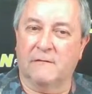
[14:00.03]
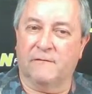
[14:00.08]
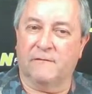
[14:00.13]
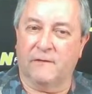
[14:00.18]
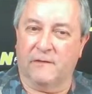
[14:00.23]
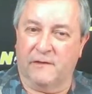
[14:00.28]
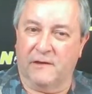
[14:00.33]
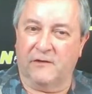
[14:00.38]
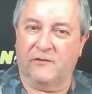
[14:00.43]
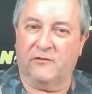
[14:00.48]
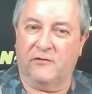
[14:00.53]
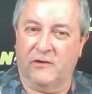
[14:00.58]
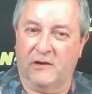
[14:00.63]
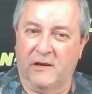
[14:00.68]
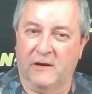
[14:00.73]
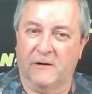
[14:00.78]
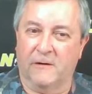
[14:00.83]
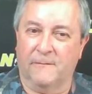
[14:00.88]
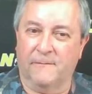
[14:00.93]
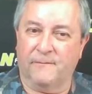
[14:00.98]
for this
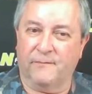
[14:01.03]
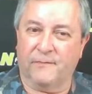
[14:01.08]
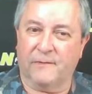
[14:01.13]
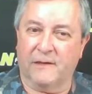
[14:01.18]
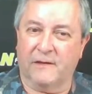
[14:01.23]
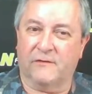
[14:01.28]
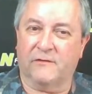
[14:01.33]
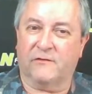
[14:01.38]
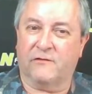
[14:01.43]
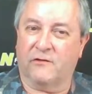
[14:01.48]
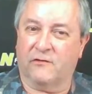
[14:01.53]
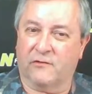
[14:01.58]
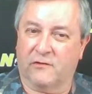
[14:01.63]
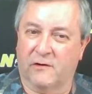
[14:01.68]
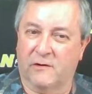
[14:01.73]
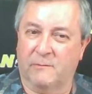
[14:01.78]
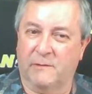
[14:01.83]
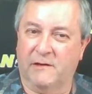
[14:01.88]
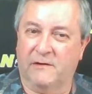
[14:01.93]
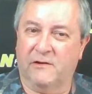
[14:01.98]
year, it's just
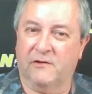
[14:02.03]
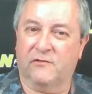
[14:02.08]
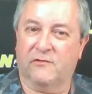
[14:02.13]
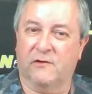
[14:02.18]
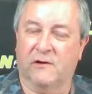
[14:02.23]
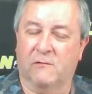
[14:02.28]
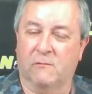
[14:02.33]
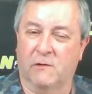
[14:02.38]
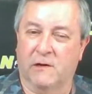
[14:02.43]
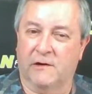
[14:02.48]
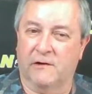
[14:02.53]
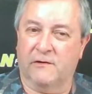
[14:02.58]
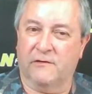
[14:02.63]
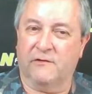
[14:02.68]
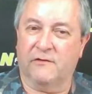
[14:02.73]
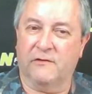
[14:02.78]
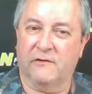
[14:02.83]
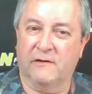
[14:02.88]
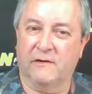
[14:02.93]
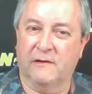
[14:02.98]
going to be district
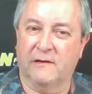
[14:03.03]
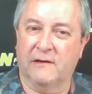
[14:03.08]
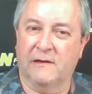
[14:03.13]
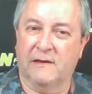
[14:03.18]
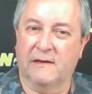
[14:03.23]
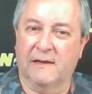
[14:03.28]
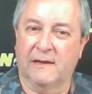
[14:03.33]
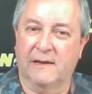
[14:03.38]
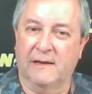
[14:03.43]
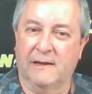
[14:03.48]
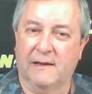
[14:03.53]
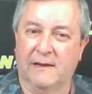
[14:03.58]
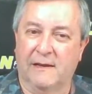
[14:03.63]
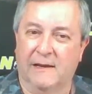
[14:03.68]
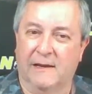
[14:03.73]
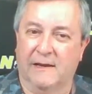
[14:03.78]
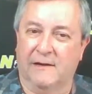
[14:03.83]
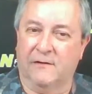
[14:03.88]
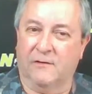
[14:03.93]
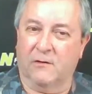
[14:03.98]
winners.
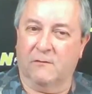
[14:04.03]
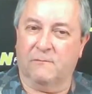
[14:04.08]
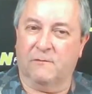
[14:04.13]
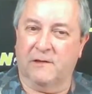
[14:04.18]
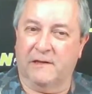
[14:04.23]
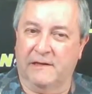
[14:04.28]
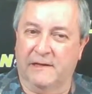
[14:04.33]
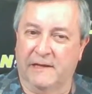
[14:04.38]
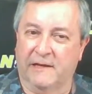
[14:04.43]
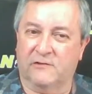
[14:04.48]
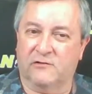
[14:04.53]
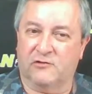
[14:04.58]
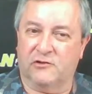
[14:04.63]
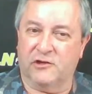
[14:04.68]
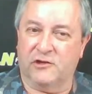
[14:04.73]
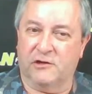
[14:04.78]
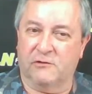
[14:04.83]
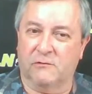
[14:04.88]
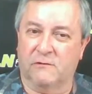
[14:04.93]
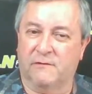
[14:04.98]
And hopefully
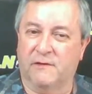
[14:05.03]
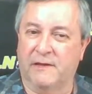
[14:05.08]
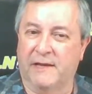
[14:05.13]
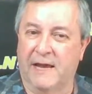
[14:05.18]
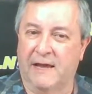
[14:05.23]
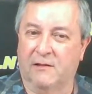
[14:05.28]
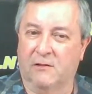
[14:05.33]
next year with the